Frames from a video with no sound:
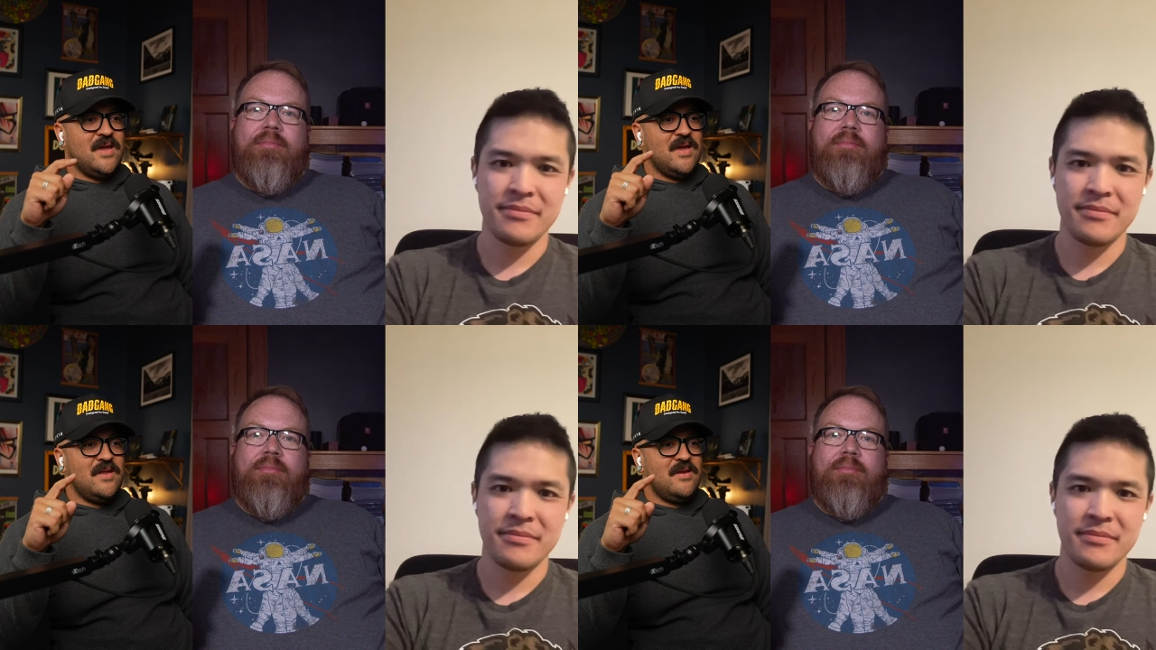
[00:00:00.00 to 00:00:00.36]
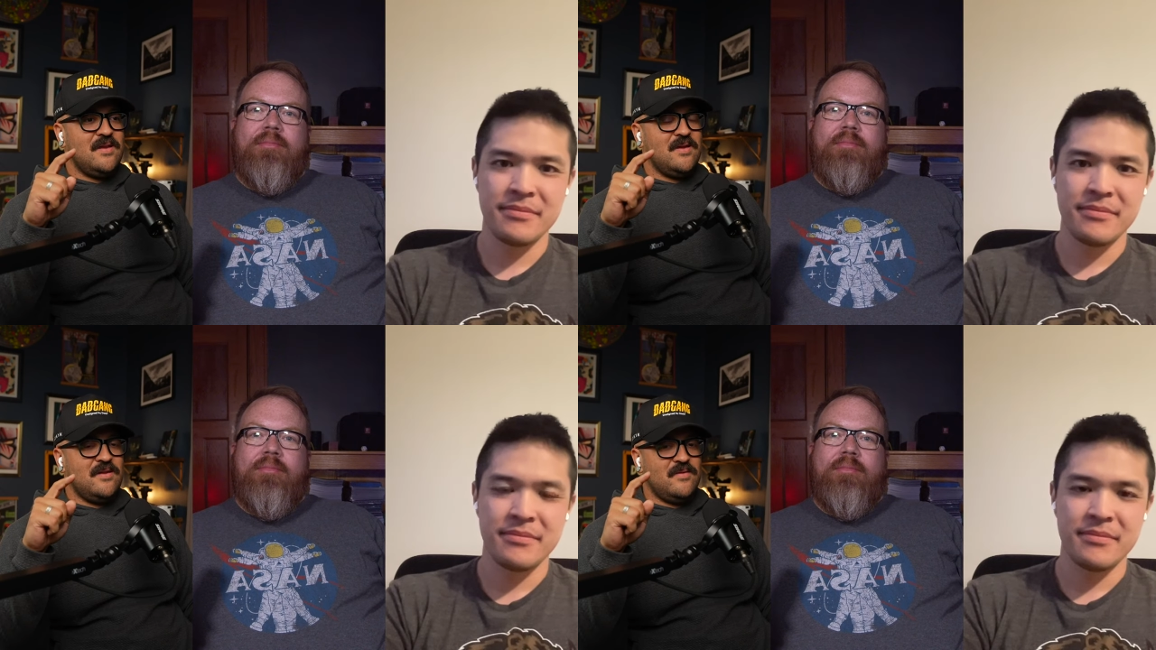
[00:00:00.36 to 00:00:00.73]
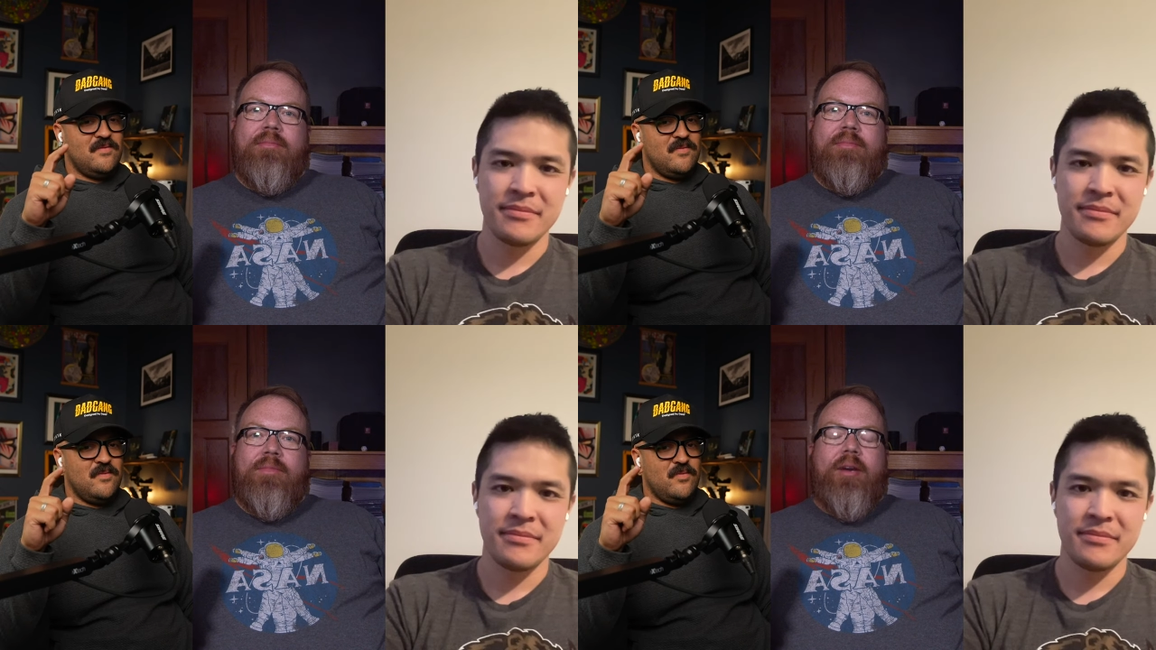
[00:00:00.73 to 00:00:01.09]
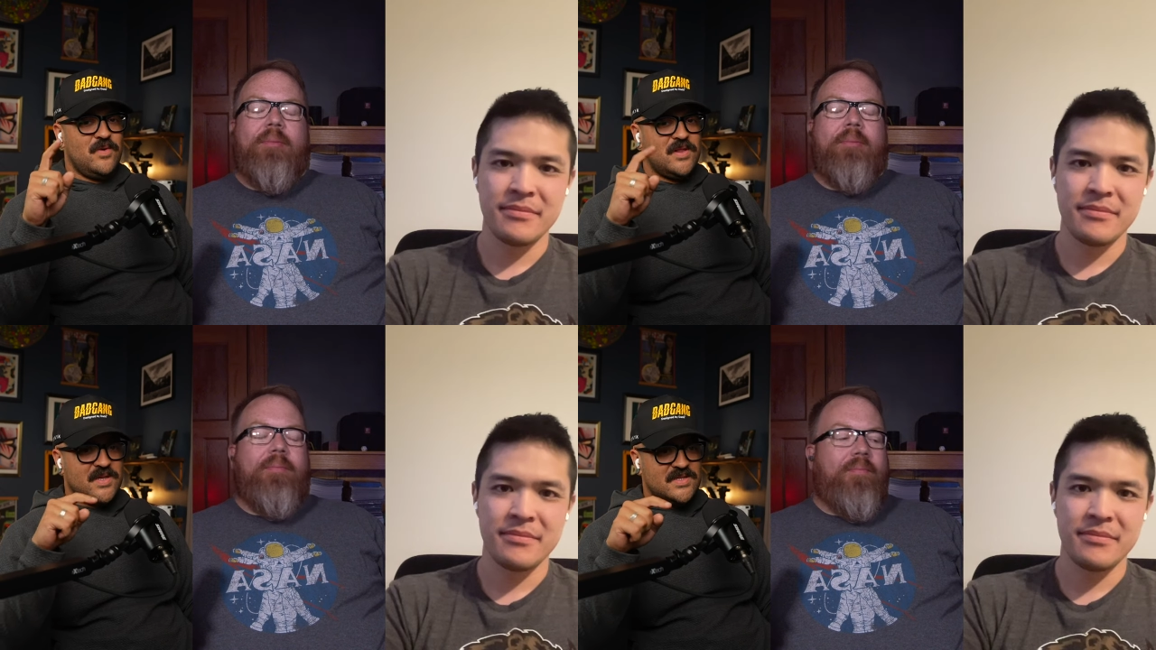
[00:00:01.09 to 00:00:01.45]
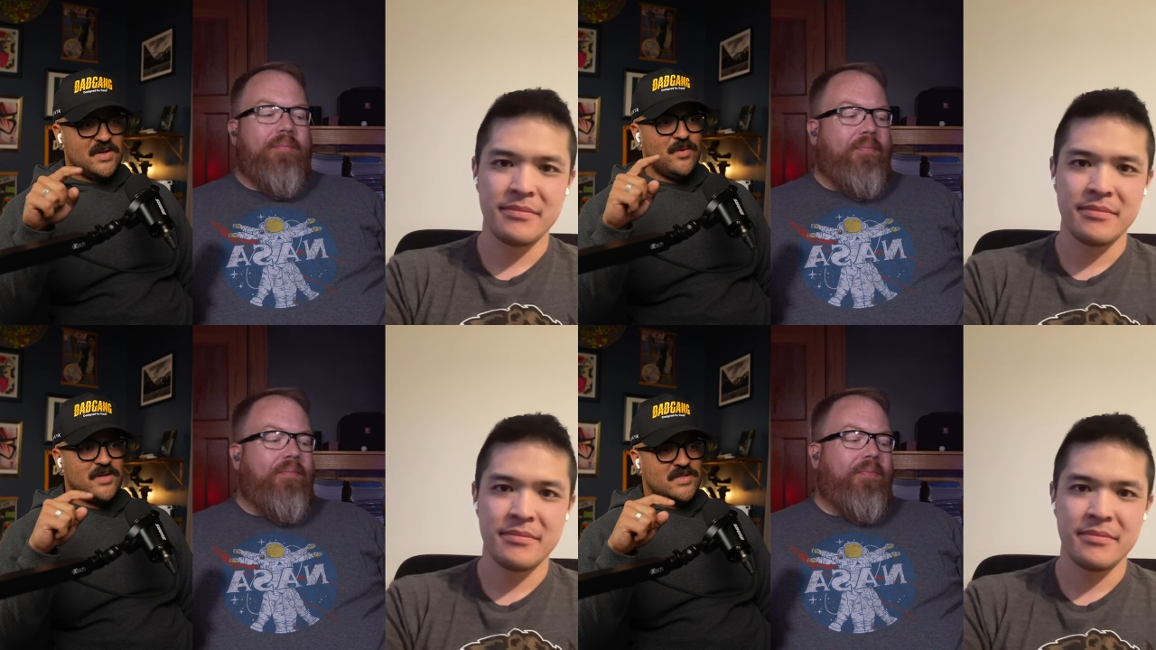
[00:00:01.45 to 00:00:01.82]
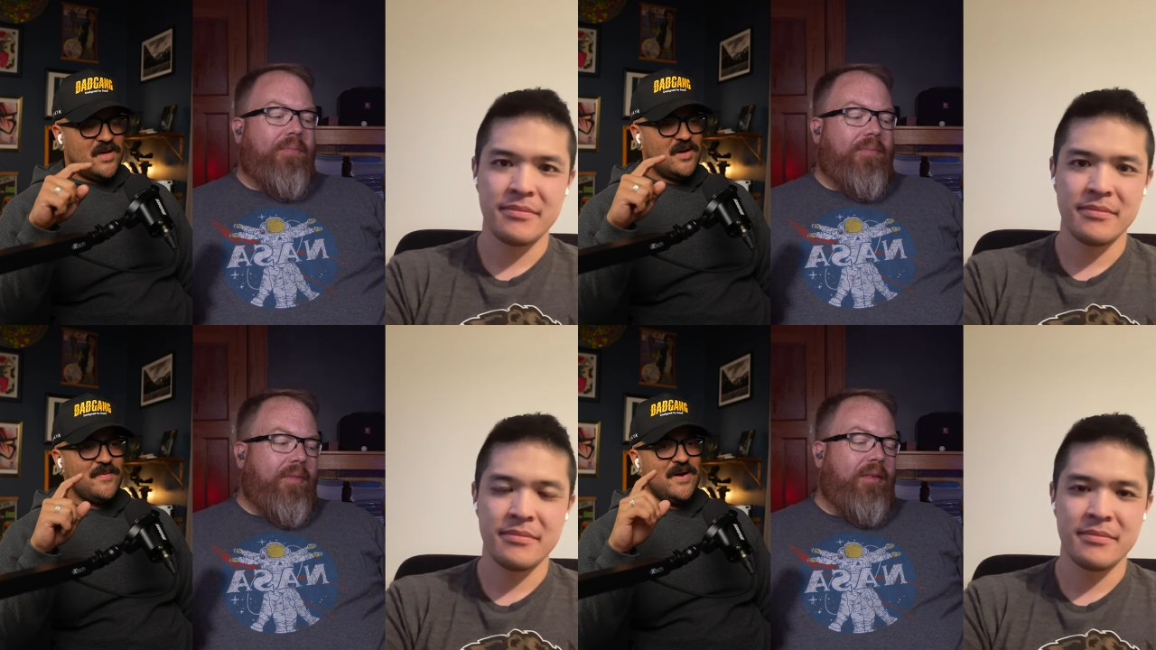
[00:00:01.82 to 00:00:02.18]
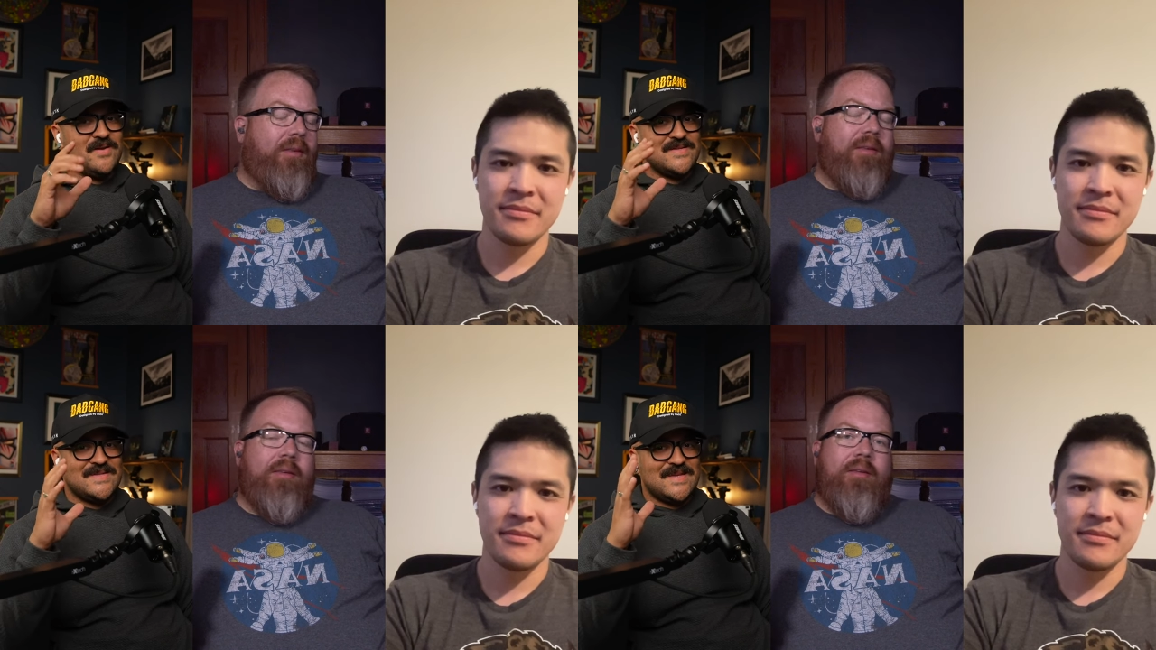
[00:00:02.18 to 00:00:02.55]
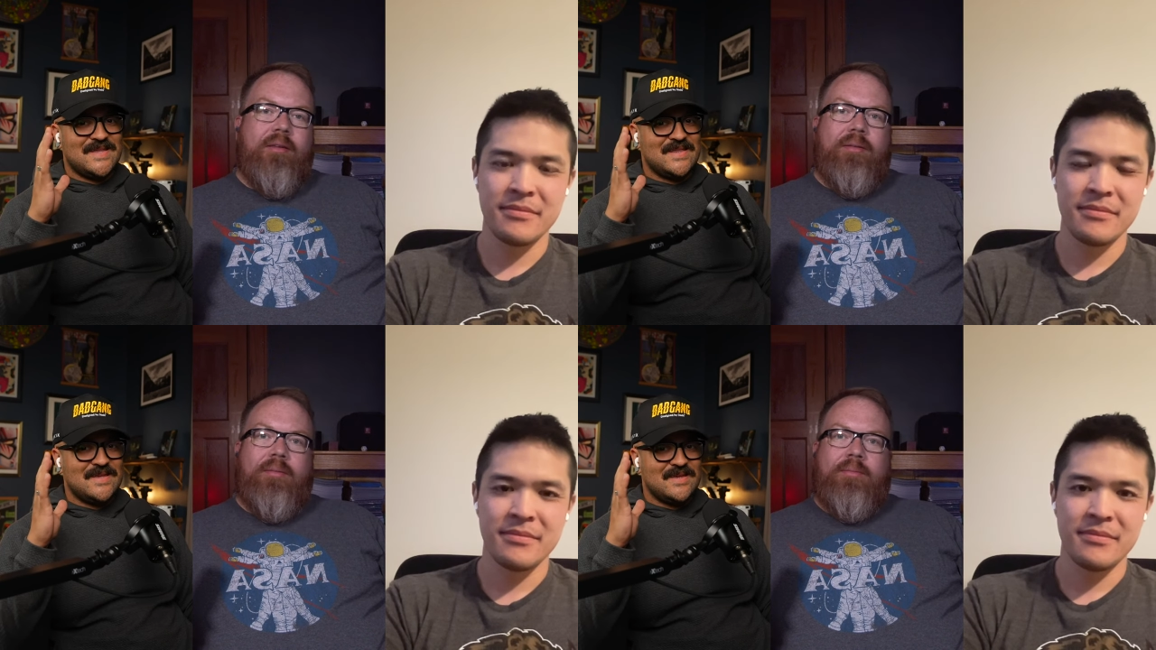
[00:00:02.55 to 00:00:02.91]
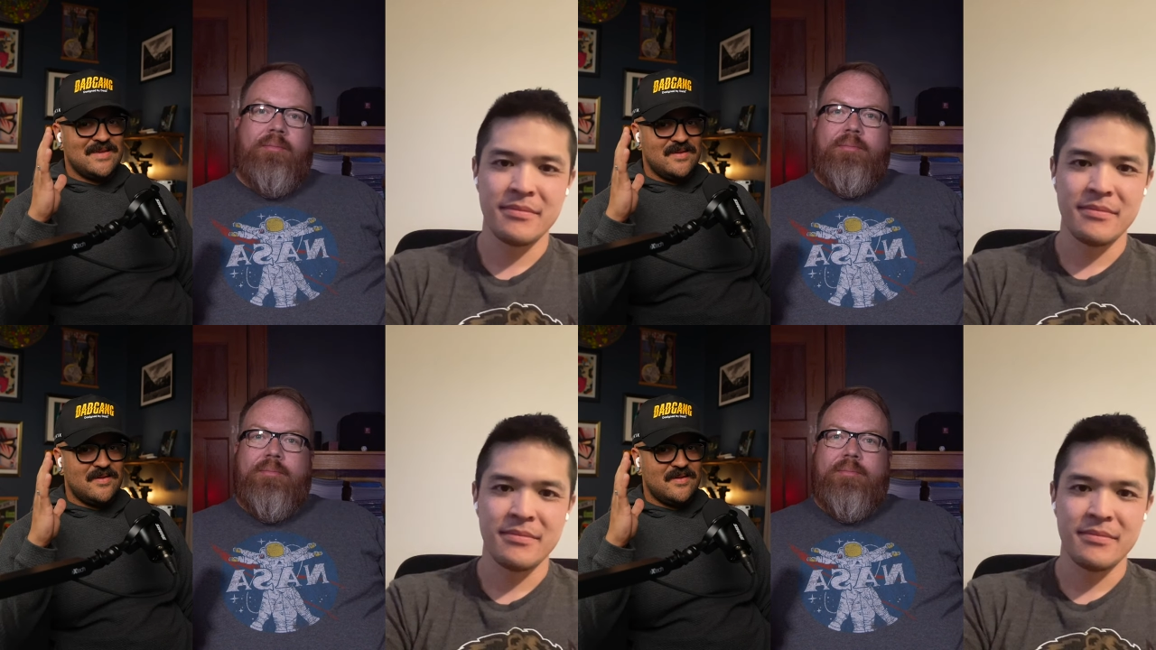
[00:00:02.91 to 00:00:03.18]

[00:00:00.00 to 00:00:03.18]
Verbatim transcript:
Speaker 1: and and one of the things I want to talk about is like the